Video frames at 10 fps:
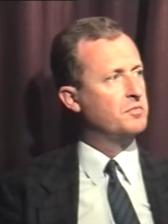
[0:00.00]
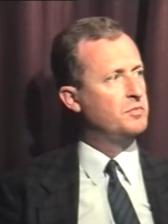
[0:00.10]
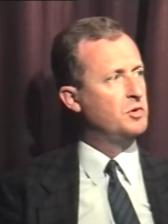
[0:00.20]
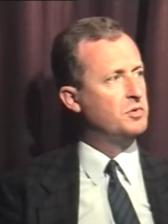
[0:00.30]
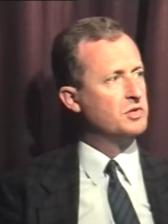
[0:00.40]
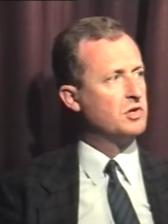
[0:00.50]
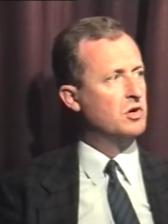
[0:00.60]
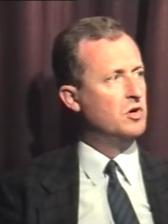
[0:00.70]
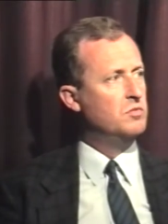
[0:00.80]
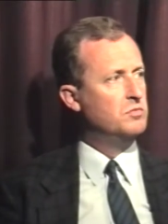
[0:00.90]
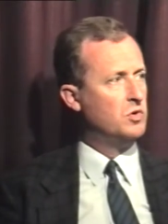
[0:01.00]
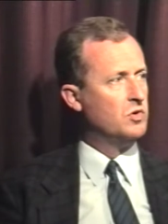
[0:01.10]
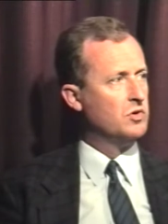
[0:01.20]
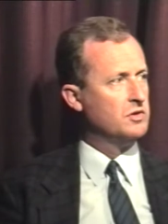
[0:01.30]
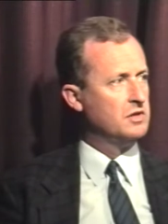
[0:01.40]
pupils to go home
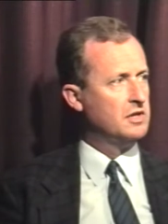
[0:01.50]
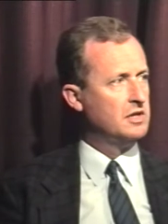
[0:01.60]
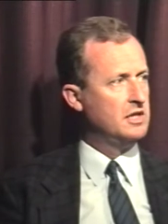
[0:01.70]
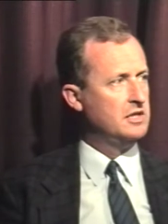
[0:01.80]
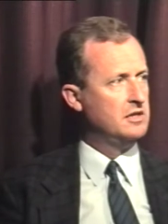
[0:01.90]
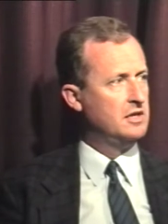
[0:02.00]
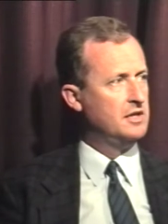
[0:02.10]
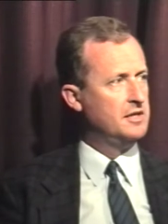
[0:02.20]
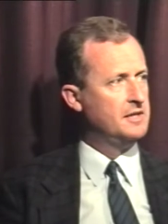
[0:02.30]
more than they did then?